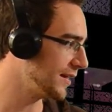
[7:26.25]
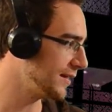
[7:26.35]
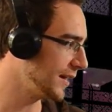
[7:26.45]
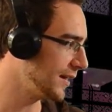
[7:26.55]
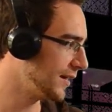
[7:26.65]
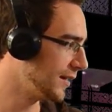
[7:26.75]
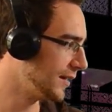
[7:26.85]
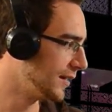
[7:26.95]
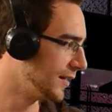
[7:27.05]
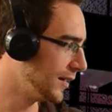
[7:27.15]
And
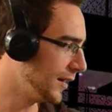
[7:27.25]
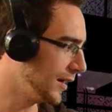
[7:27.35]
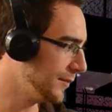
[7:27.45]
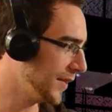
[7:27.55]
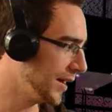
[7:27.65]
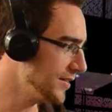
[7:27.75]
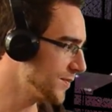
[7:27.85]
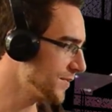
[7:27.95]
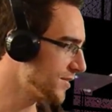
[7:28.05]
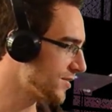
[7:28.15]
am I
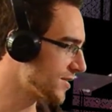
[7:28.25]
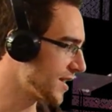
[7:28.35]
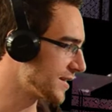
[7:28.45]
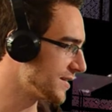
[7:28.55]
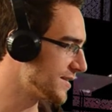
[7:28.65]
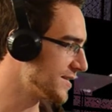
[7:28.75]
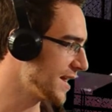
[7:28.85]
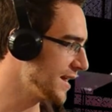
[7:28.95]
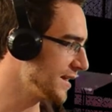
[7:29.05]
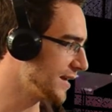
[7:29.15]
supposed to just, like,
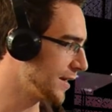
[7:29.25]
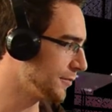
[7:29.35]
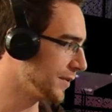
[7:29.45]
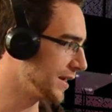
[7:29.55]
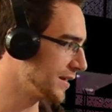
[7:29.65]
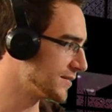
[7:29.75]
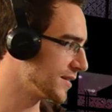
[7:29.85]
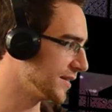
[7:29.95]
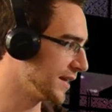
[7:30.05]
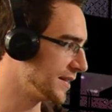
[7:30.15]
stay in that ring
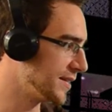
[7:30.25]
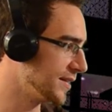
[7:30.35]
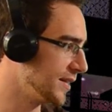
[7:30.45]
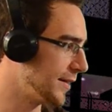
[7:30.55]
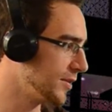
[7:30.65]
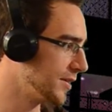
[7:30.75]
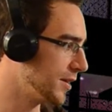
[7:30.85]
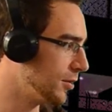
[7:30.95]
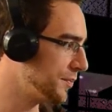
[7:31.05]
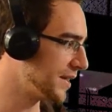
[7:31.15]
until the end of the level and
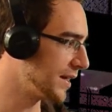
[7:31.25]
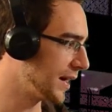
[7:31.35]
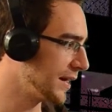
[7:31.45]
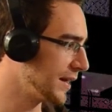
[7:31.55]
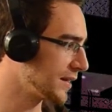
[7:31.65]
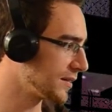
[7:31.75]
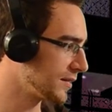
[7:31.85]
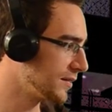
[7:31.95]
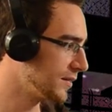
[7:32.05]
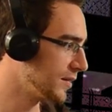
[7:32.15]
hope that I, like,
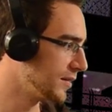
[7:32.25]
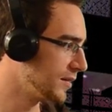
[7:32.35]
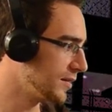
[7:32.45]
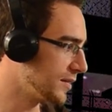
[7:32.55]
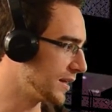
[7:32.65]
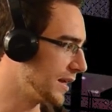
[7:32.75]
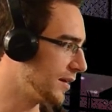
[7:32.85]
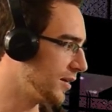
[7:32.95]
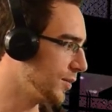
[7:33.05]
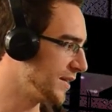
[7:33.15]

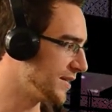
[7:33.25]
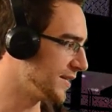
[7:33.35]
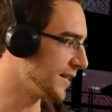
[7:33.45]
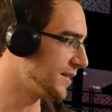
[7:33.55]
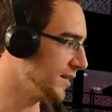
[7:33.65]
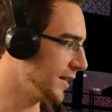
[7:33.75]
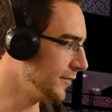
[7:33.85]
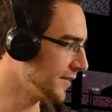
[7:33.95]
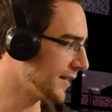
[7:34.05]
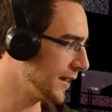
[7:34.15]
get all the way to the end of the
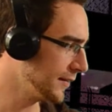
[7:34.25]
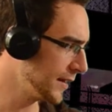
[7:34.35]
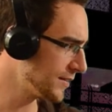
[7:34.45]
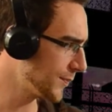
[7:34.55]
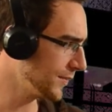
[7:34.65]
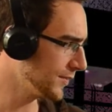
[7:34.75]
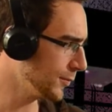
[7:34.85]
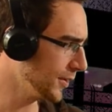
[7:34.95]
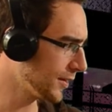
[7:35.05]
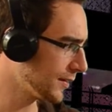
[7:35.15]
level? Is that how that's supposed to
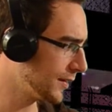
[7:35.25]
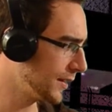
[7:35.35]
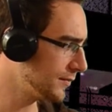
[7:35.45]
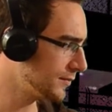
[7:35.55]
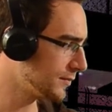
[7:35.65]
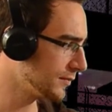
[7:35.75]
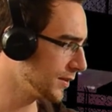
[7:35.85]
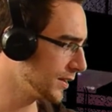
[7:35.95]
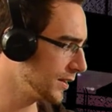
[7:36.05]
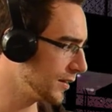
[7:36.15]
work? I don't
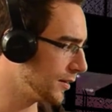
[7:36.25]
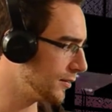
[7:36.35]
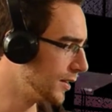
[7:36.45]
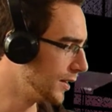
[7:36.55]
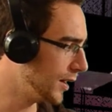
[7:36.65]
really know.